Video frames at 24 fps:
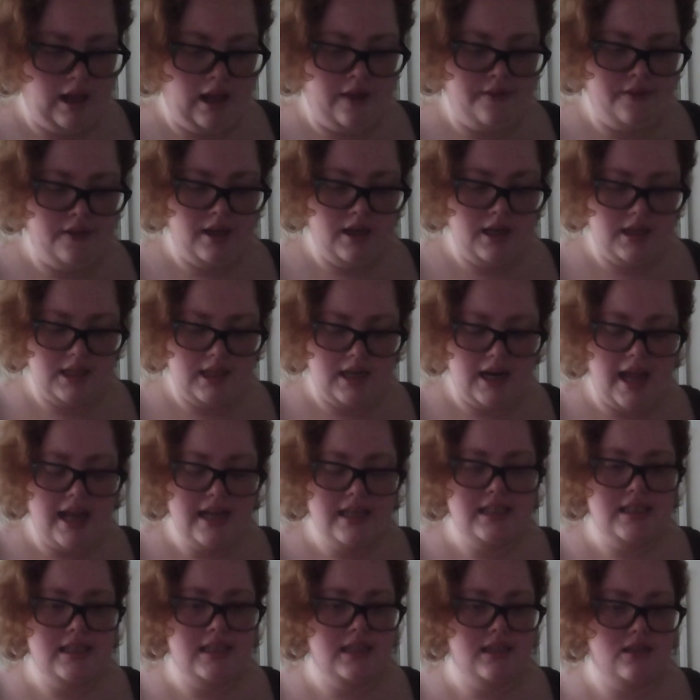And then the
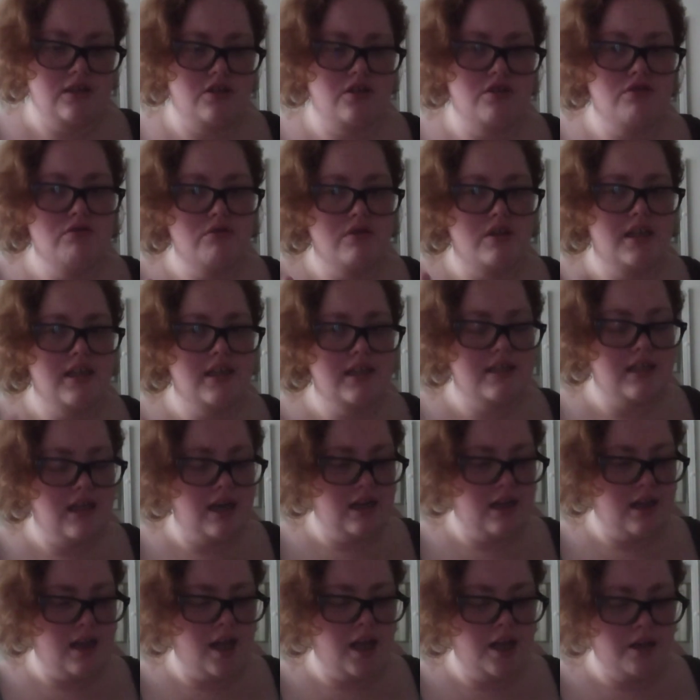next two things
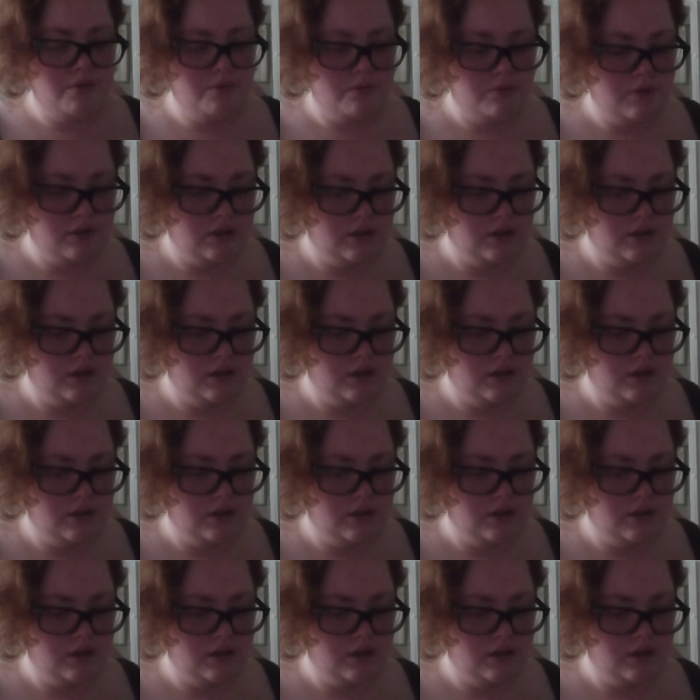I got